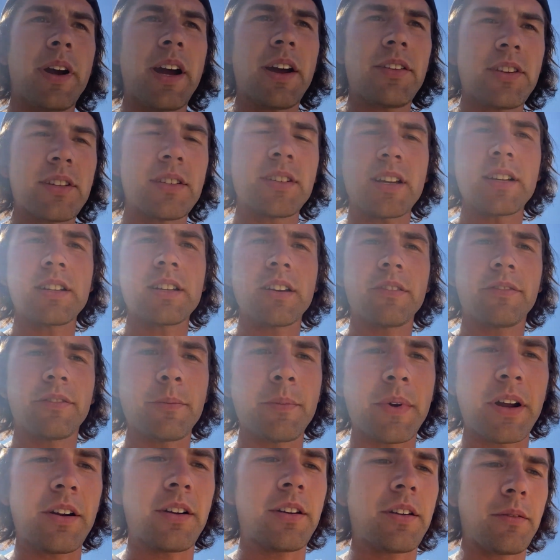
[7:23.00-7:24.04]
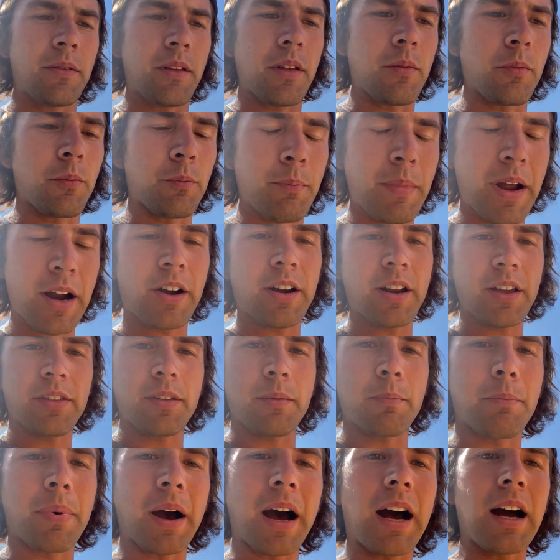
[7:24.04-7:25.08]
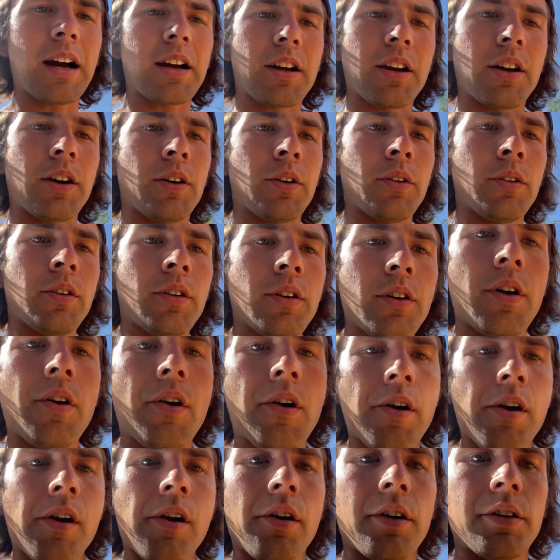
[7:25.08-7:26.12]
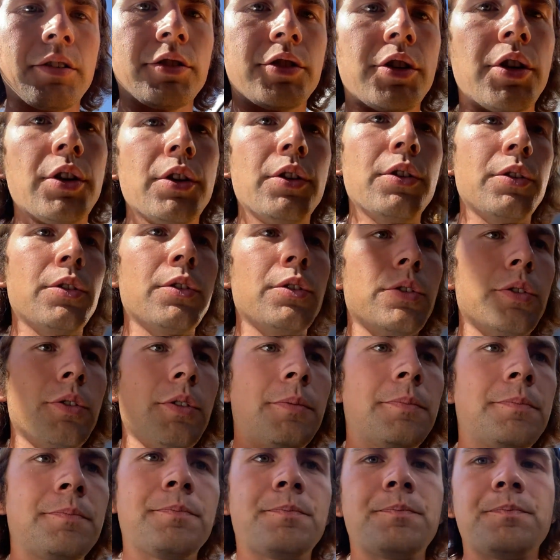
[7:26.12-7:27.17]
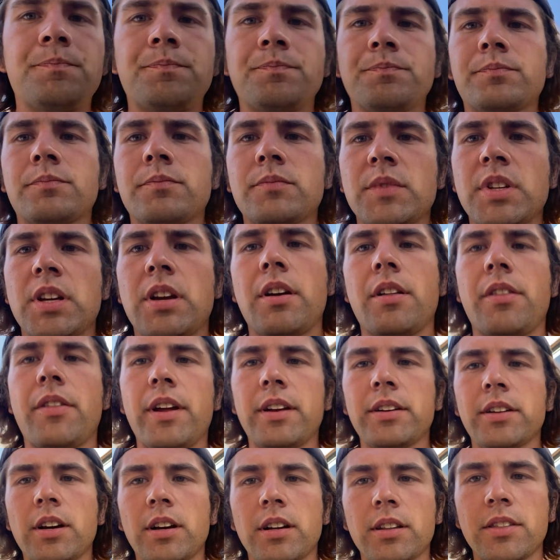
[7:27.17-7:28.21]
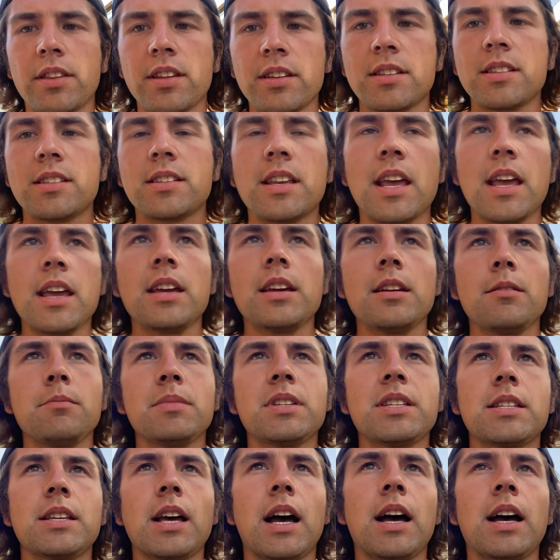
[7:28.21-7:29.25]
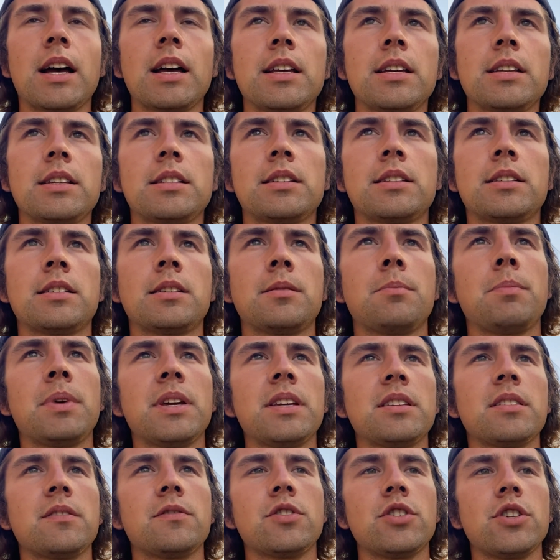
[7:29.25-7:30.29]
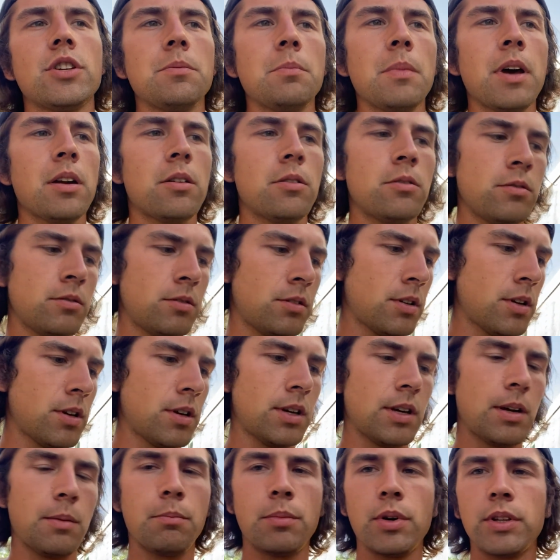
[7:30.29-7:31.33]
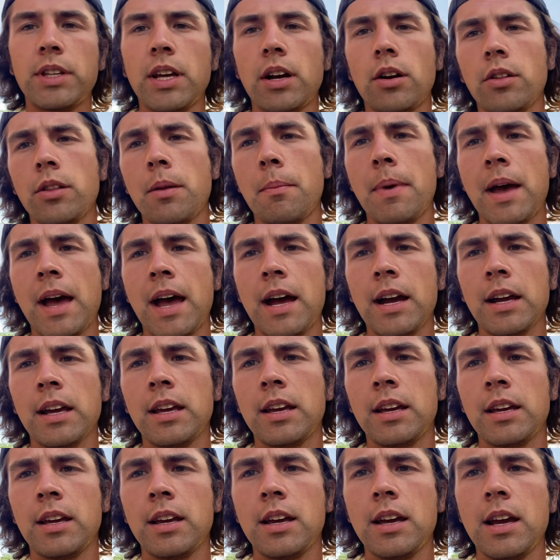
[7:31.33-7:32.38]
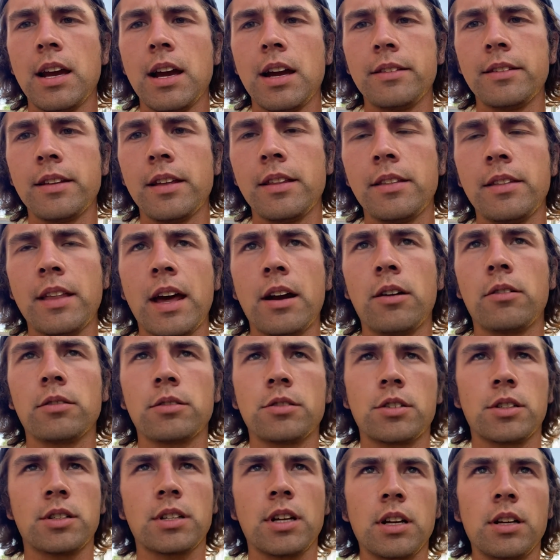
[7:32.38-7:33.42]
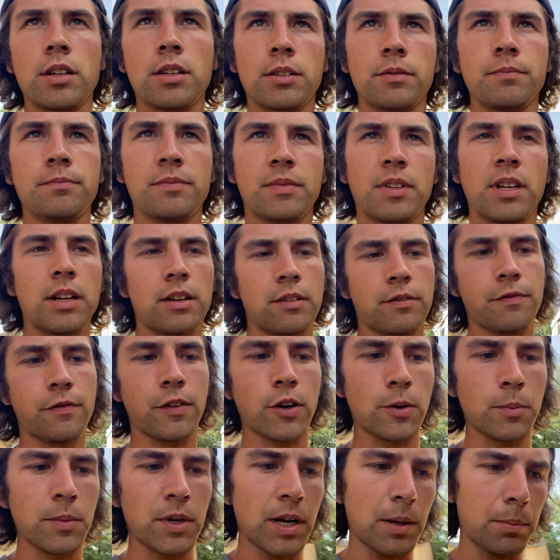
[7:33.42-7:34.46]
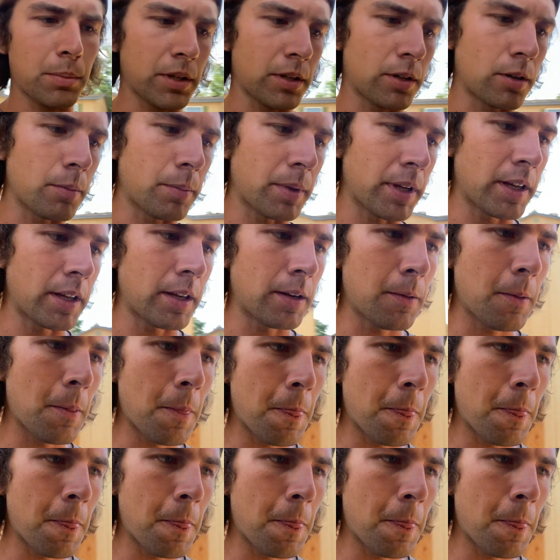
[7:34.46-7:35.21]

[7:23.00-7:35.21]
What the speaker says: got this idea from Meredith and Paco to then cut the same size piece of sheet metal, put that on the back, and then that'll just kind of firm it up a little bit.